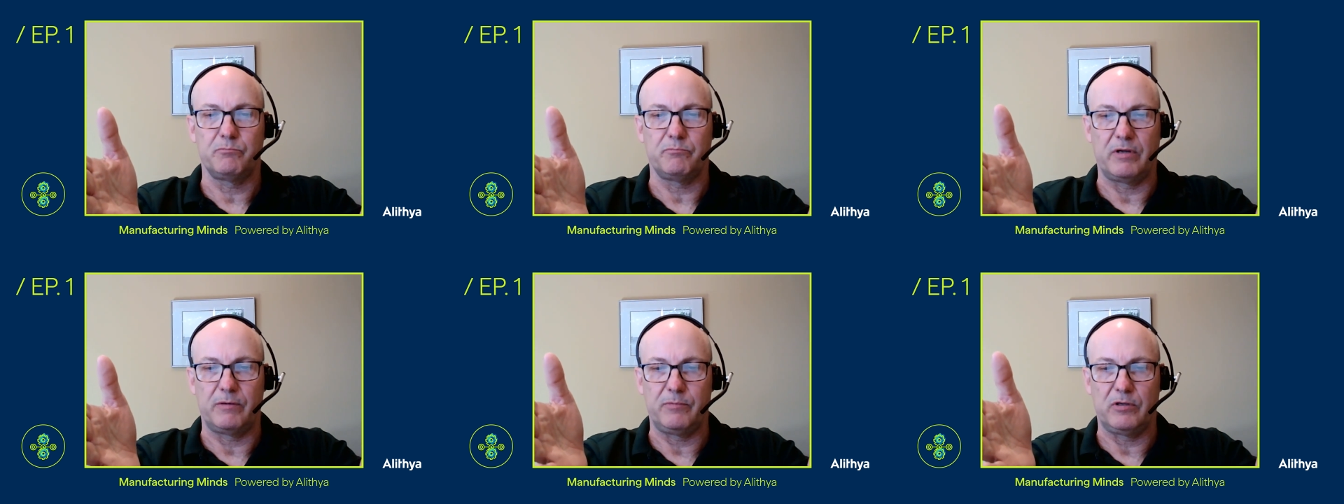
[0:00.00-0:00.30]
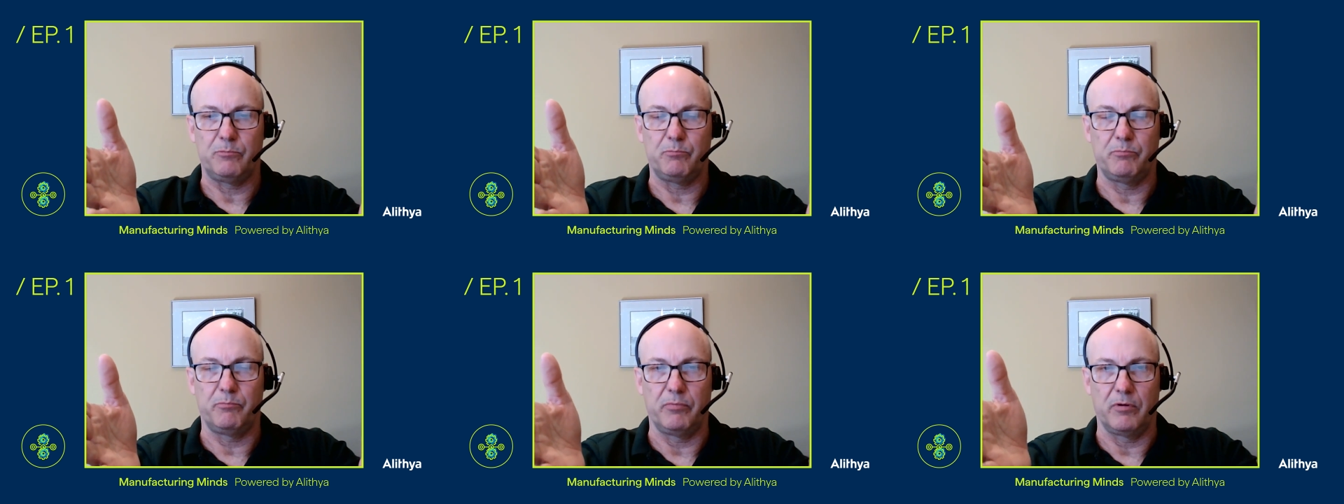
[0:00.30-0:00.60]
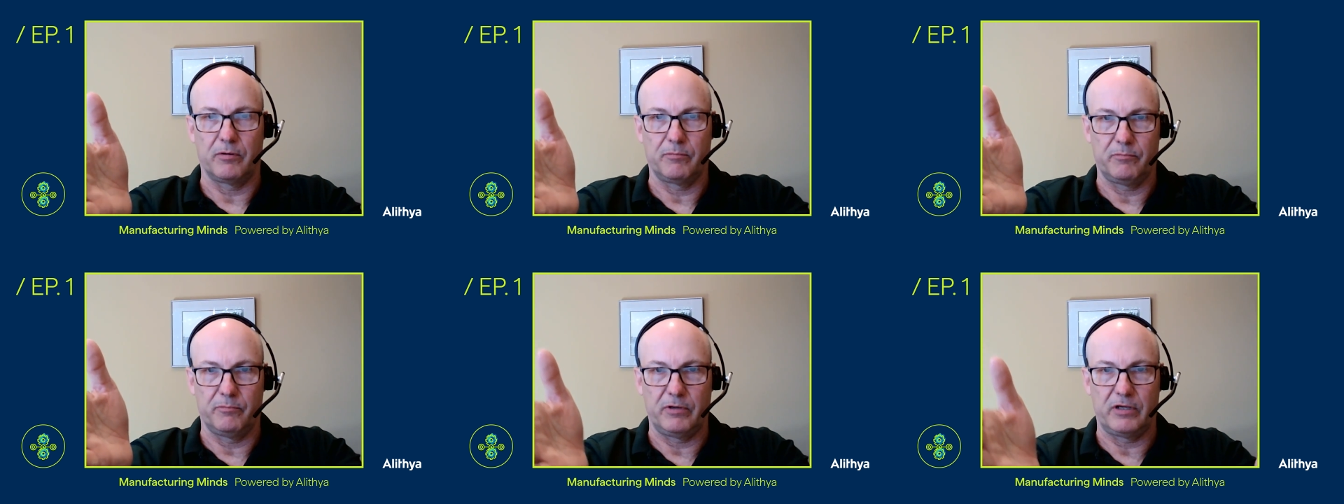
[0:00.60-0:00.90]
maybe
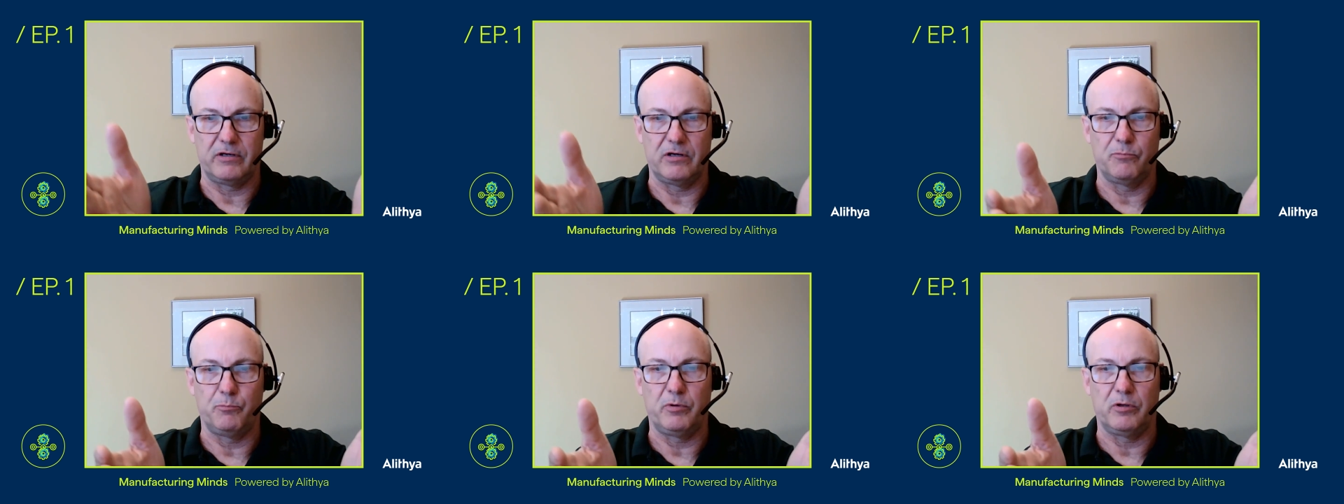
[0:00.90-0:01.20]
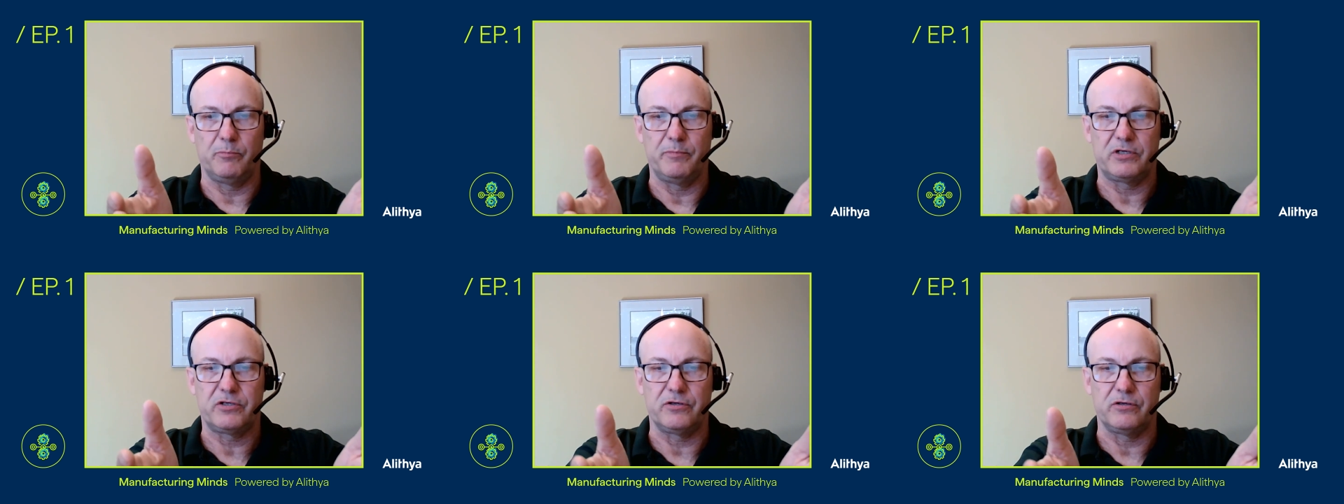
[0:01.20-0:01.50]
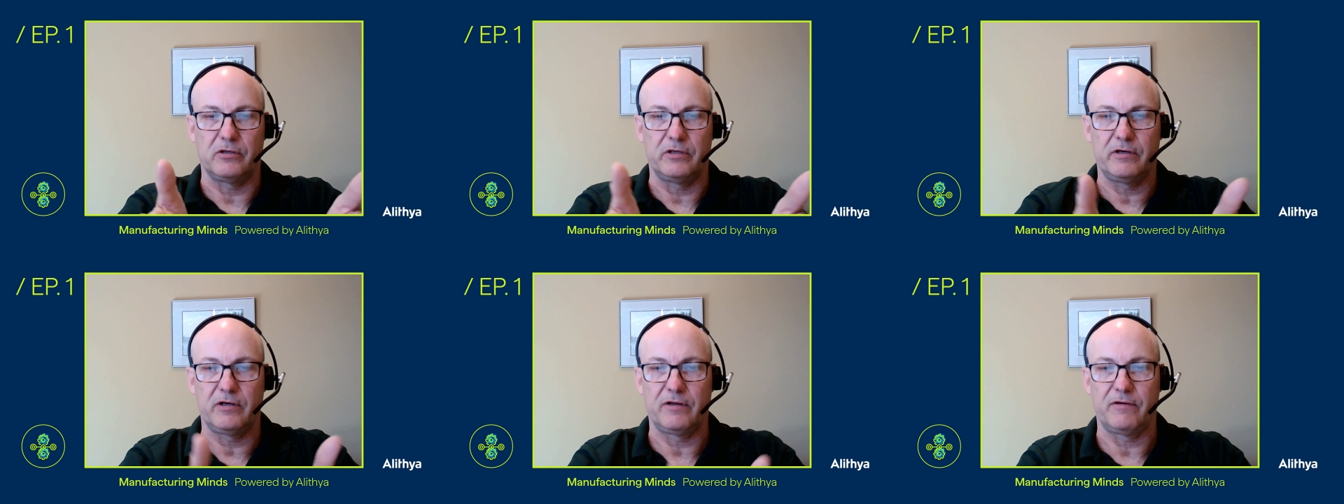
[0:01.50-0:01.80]
bill of
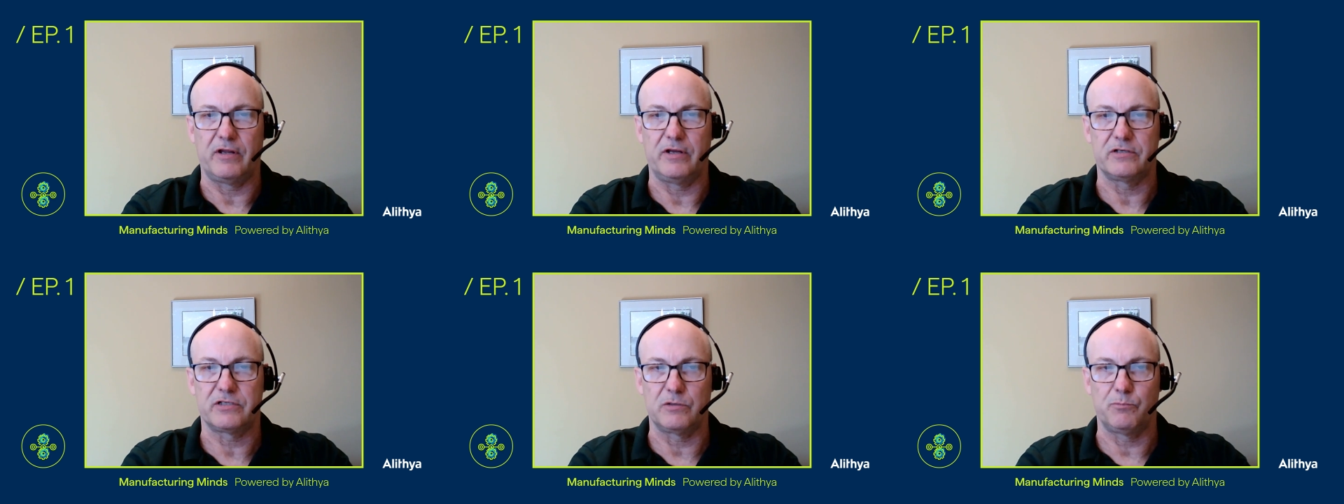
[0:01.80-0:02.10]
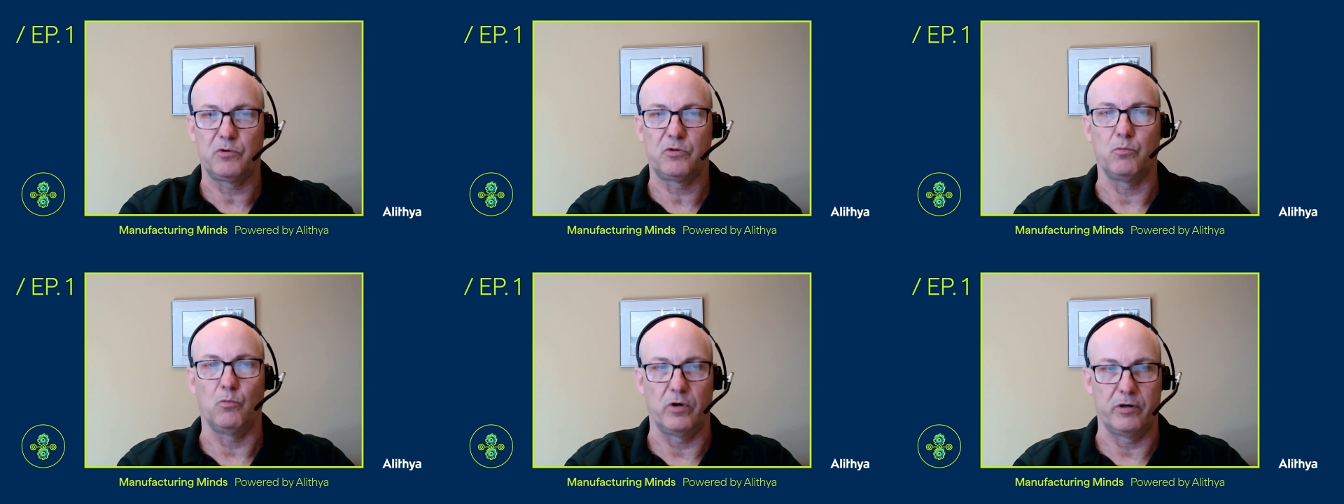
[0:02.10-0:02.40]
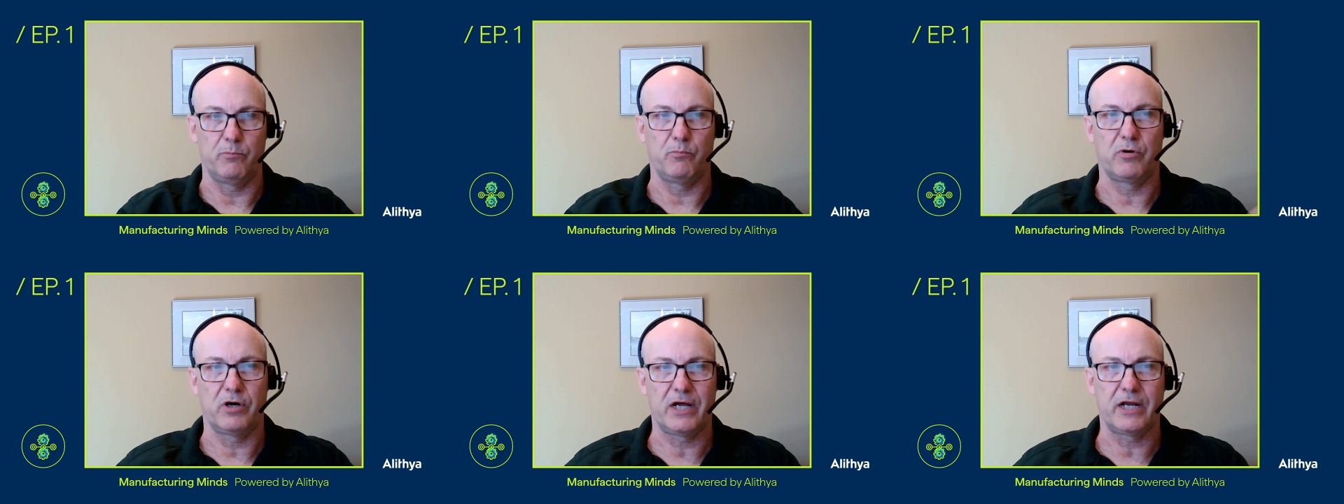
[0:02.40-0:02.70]
material, and it ends up with
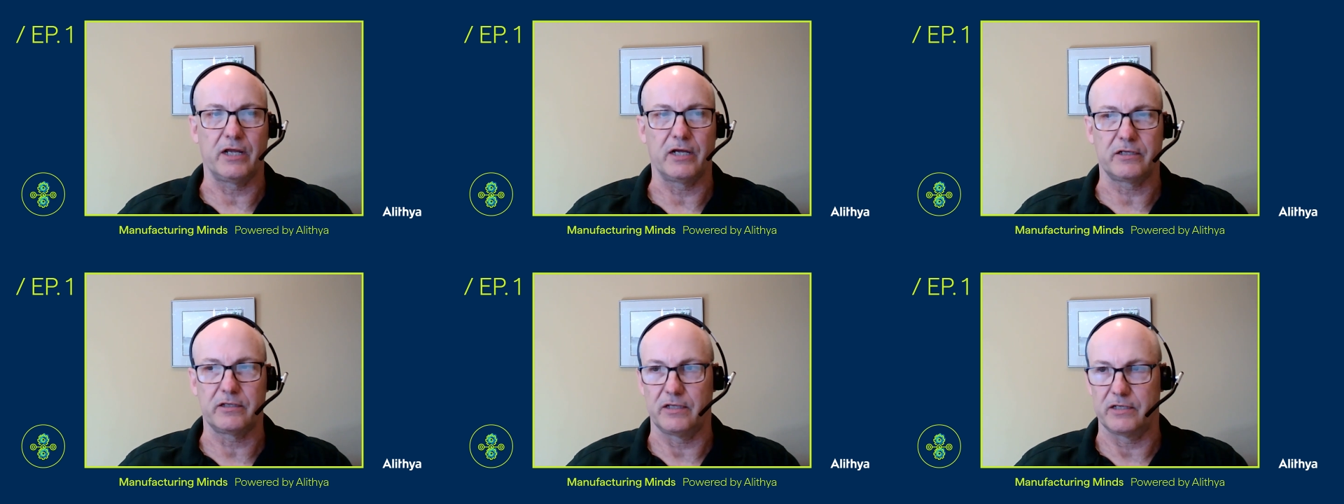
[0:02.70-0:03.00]
one product.